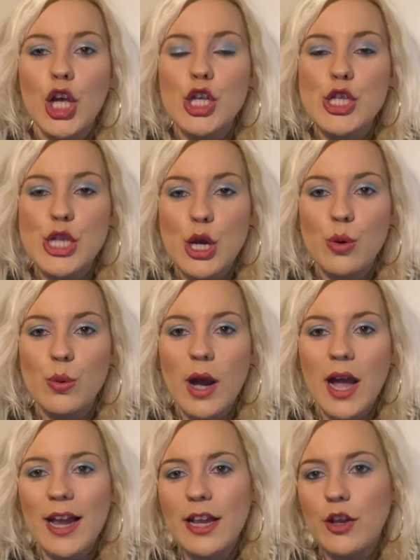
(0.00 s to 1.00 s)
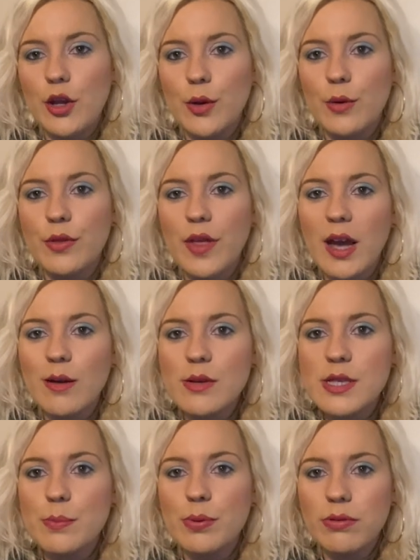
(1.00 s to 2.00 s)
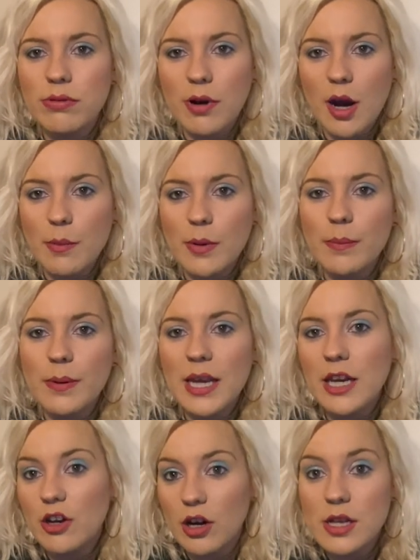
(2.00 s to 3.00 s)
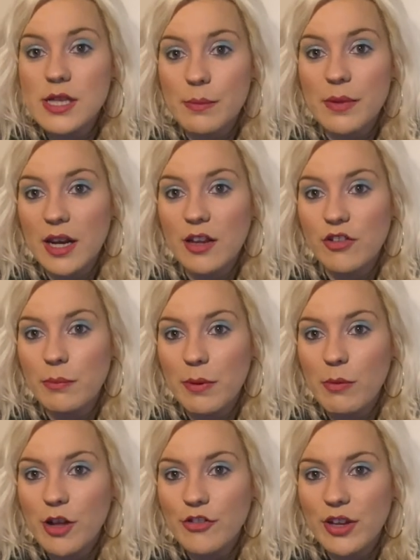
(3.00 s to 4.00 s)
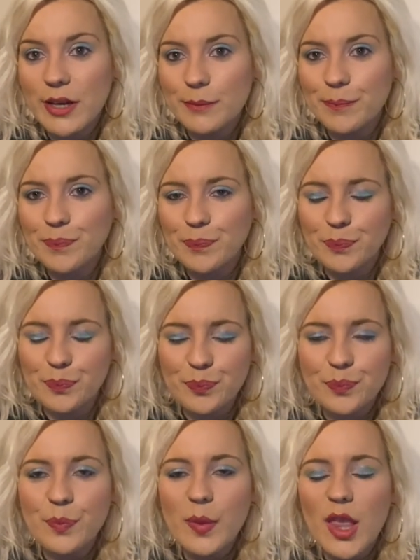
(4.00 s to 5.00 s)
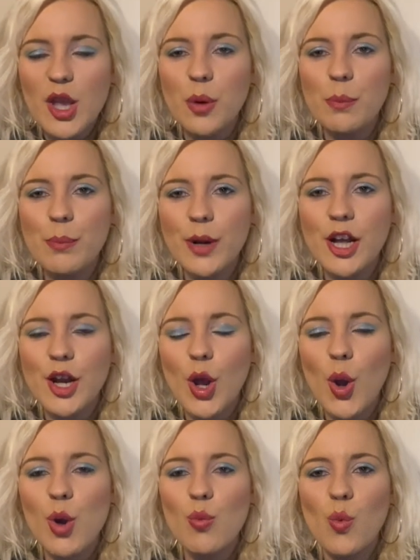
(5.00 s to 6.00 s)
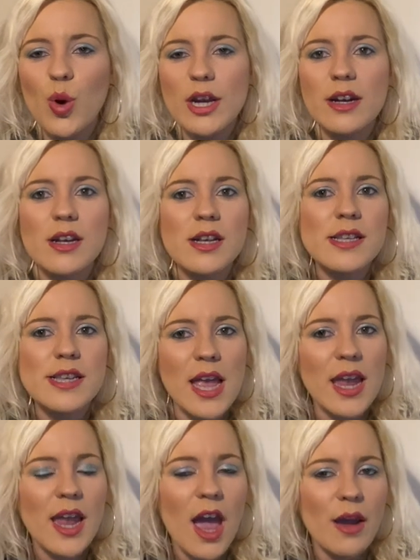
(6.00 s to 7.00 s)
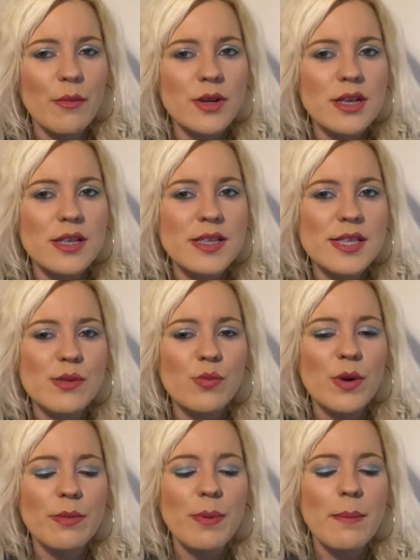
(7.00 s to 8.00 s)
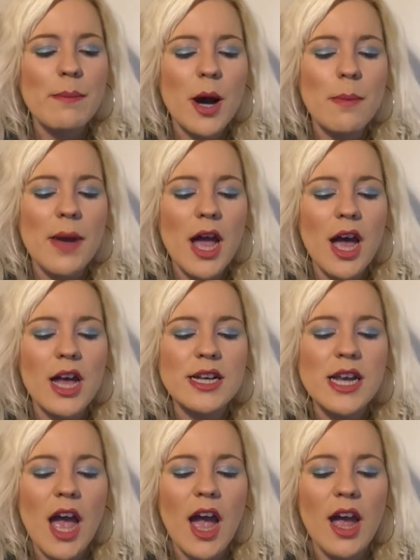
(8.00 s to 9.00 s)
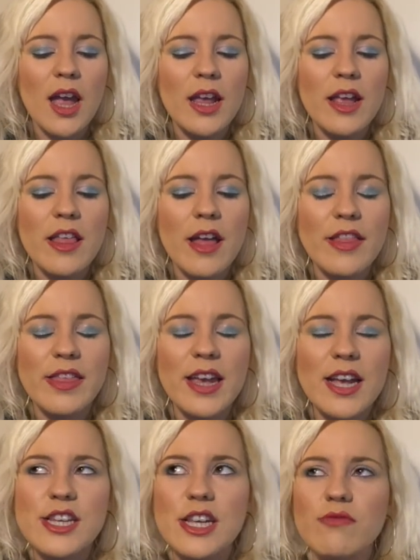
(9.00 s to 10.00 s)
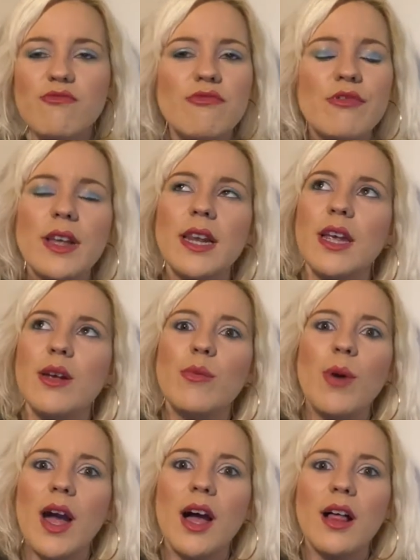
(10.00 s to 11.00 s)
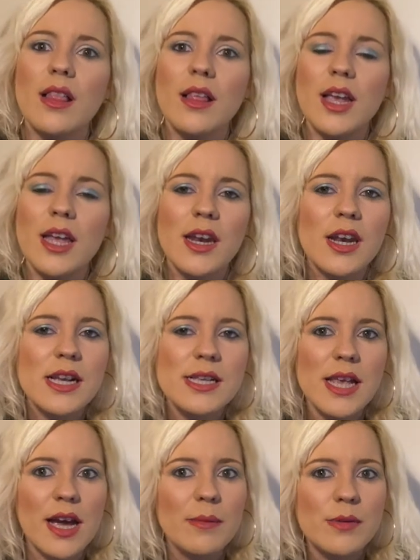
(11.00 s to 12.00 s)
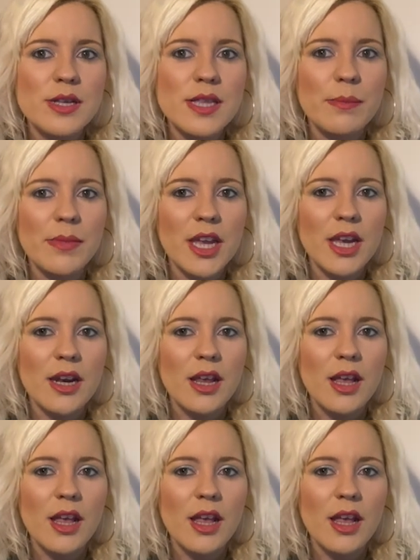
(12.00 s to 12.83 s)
So I knew that was probably not something I should be watching. But one day I was with my mum, and I think I'd done really well in an exam or something,